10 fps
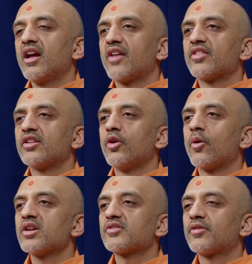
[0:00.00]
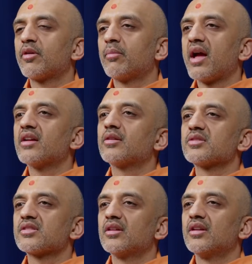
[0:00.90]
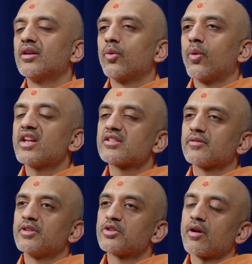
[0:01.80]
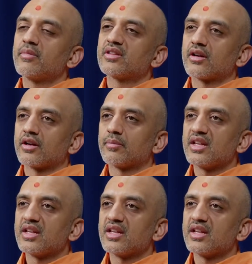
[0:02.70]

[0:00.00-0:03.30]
and the noise from her bangles wakes Vishwamitra up.